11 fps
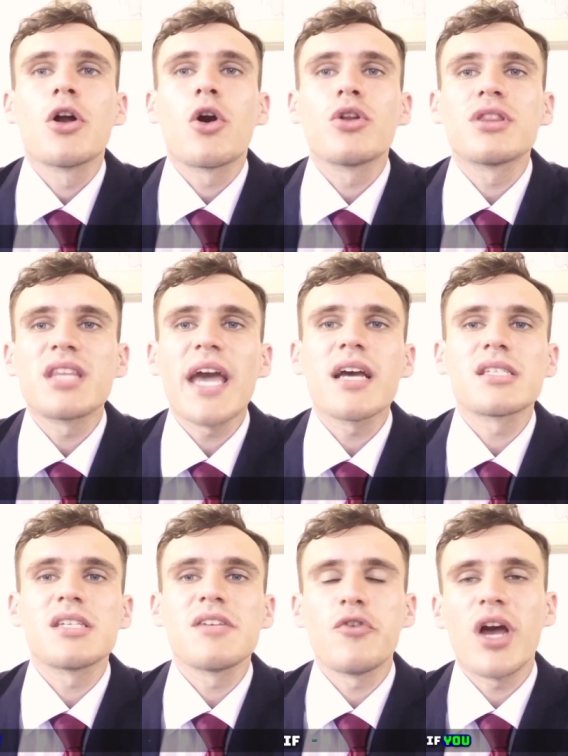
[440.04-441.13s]
Contact
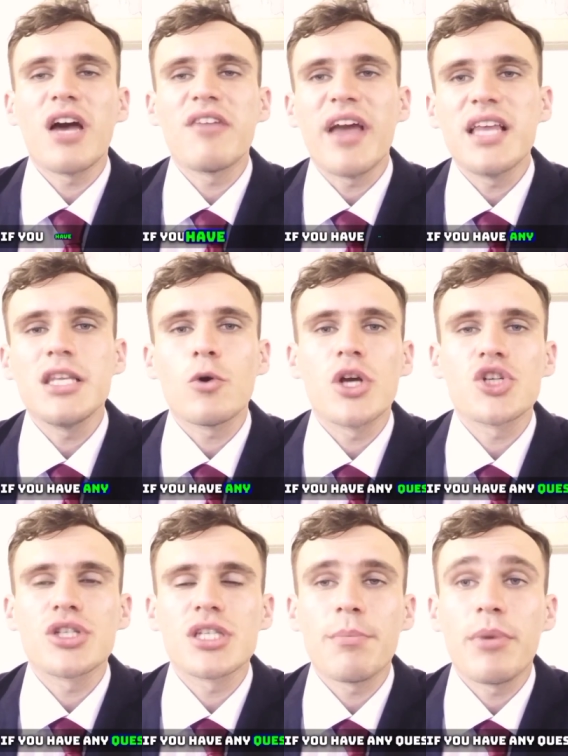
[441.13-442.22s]
us if you have any
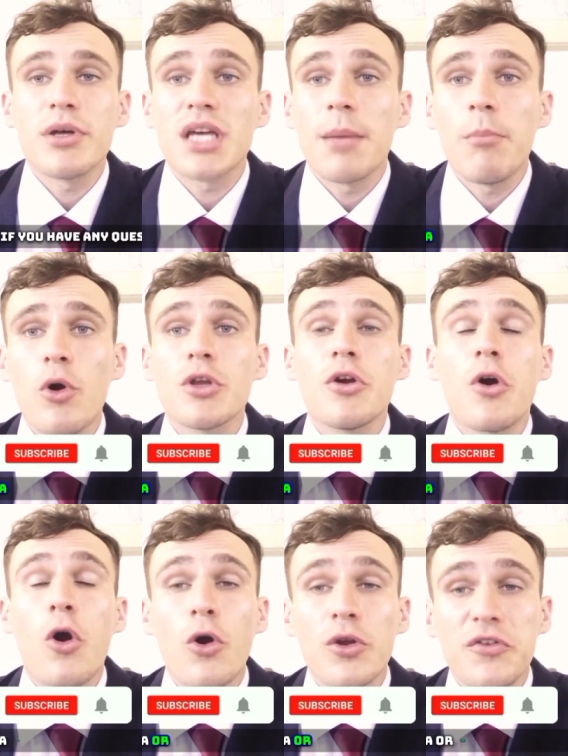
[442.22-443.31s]
questions about Cambodia
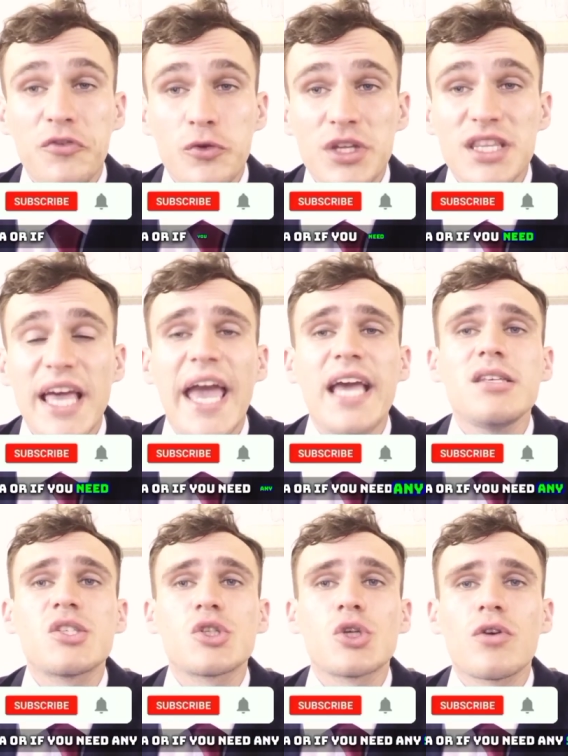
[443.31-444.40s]
or if you need any
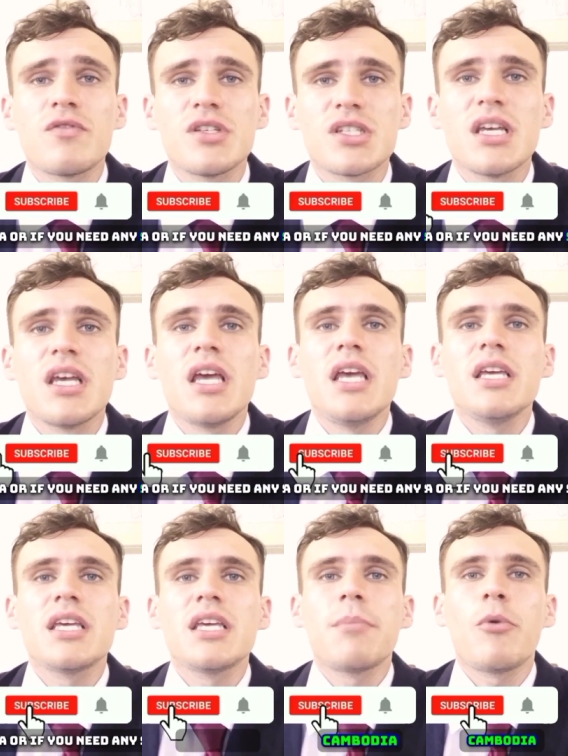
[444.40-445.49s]
service
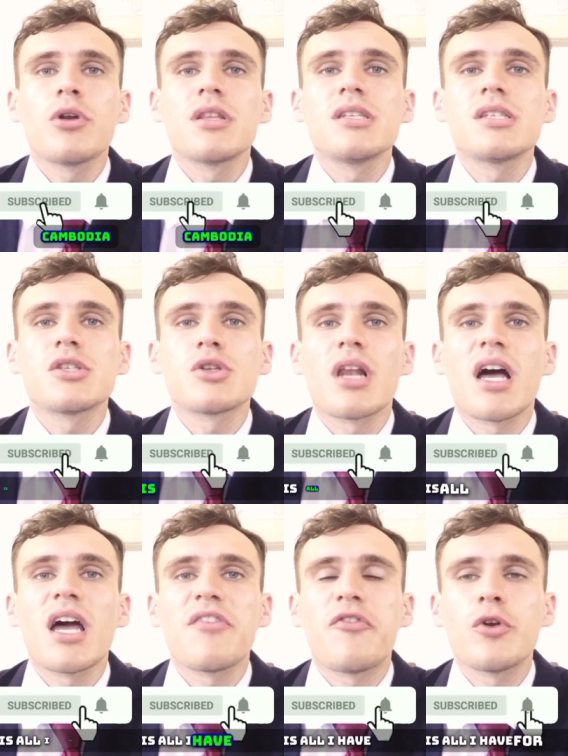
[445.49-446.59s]
in Cambodia. This is all
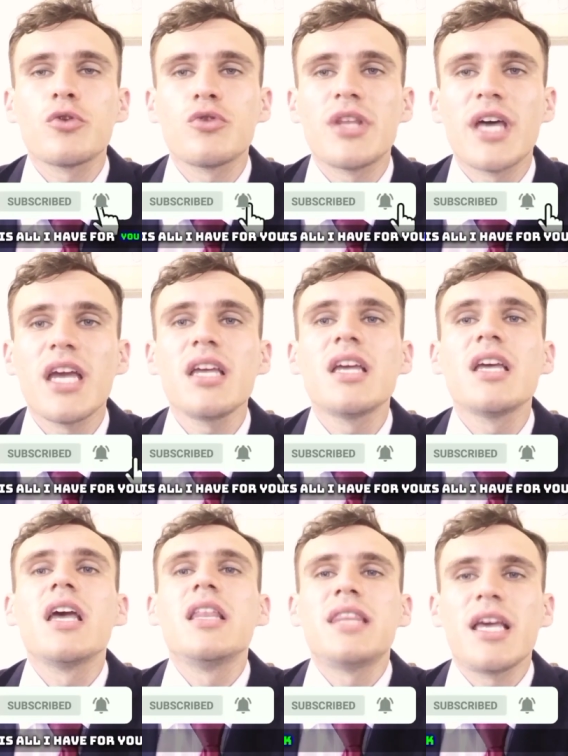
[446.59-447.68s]
I have for you today.
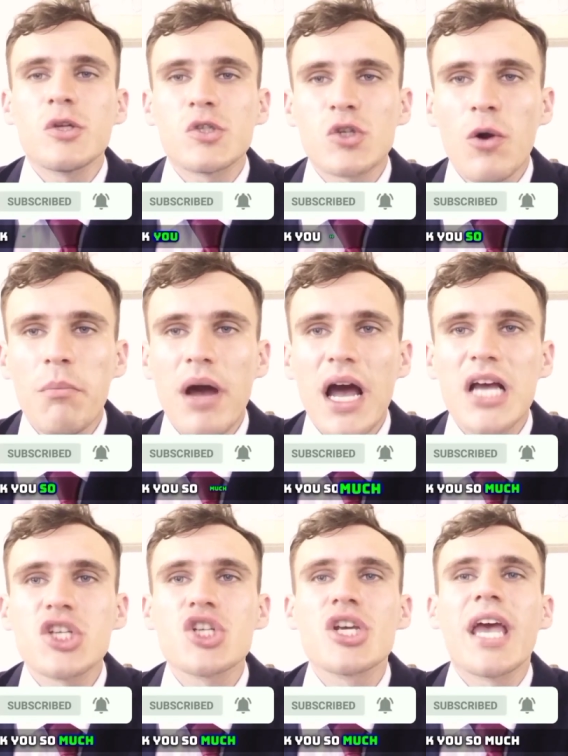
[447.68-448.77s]
Thank you so
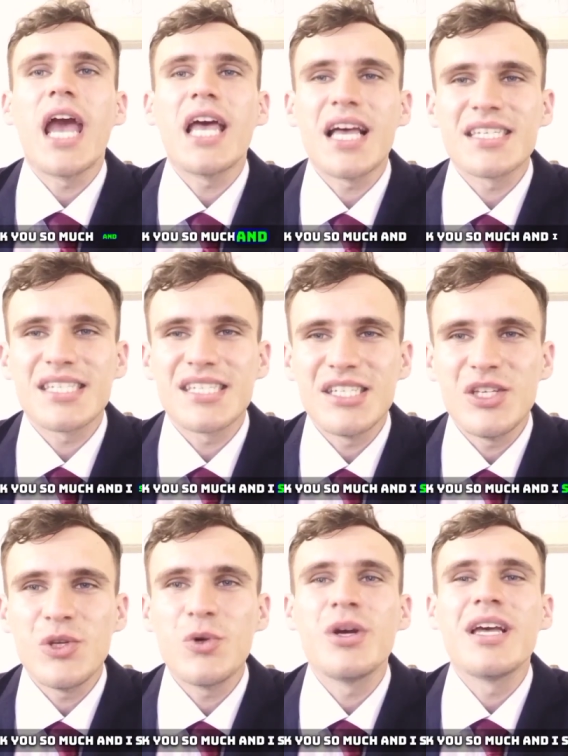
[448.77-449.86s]
much, and I'll see
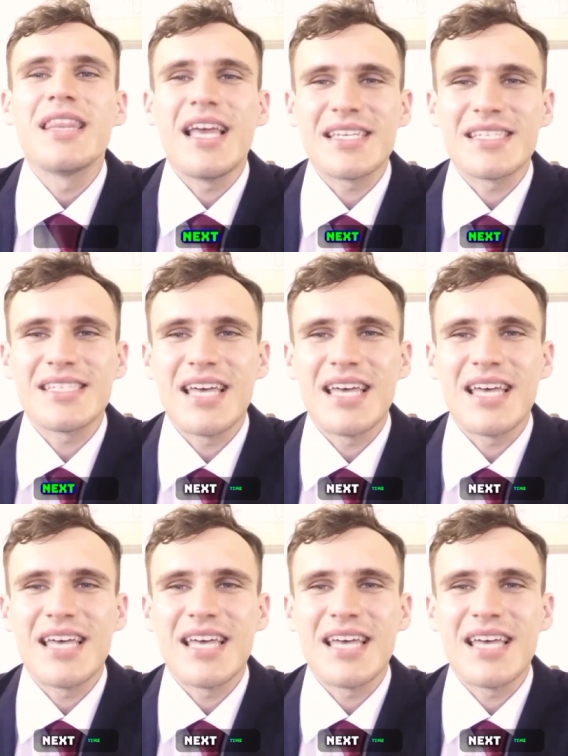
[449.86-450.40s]
you next